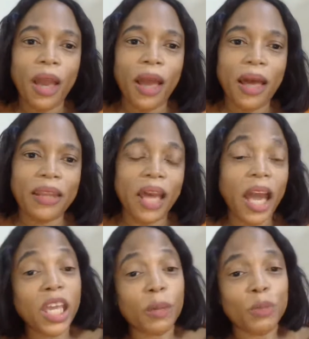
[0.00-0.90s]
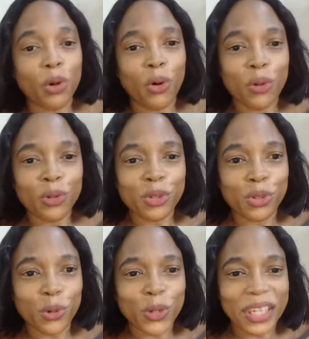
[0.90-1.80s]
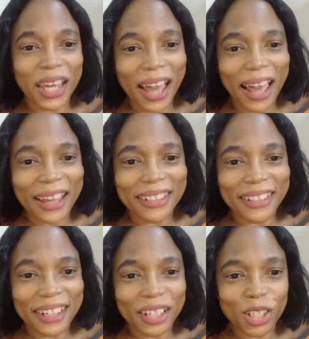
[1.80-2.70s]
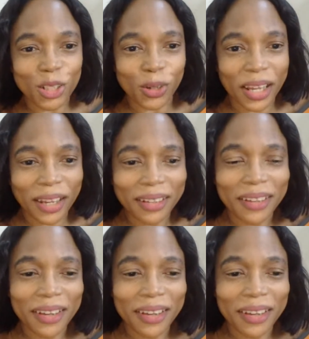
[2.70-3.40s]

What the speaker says: and I am your host Toyin Adeshola.